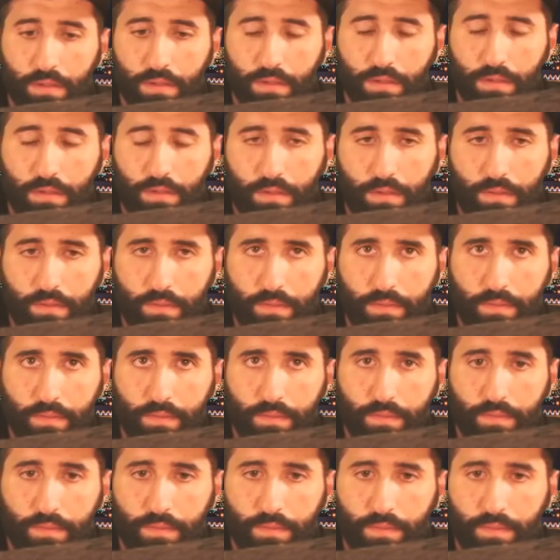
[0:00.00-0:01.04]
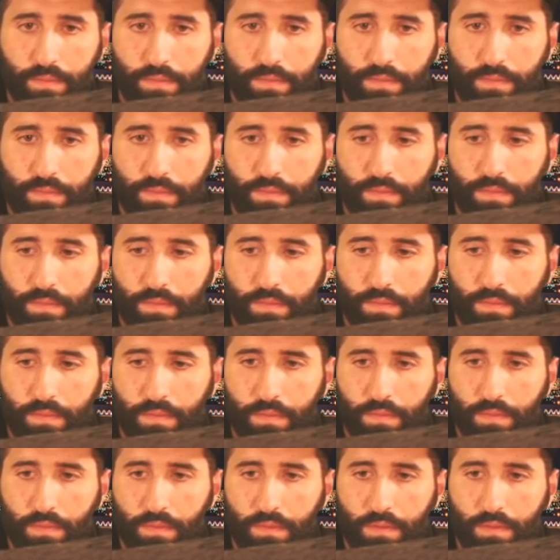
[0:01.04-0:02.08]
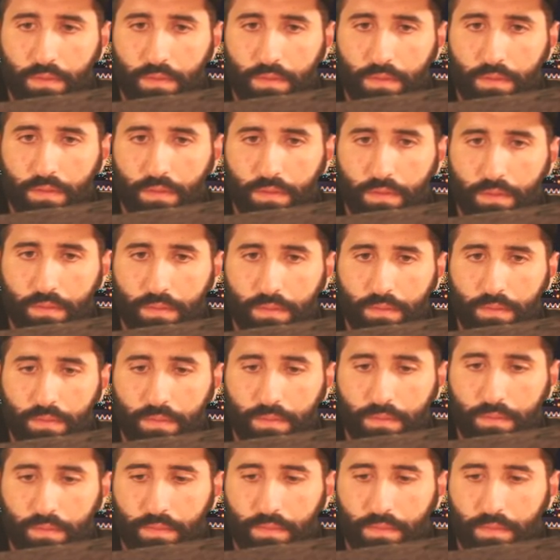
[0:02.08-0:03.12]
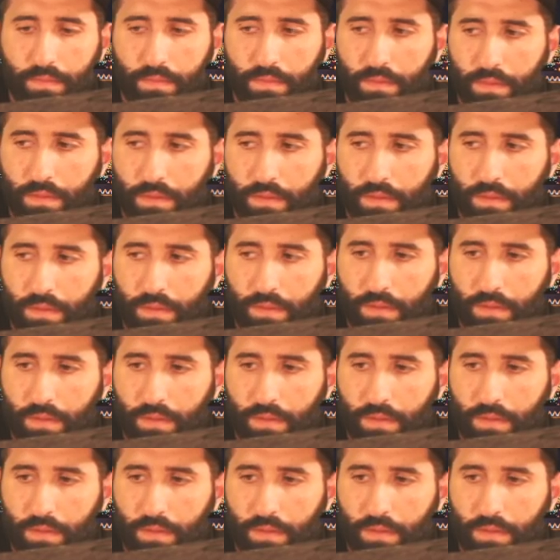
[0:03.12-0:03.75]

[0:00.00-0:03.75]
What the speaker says: (not speaking)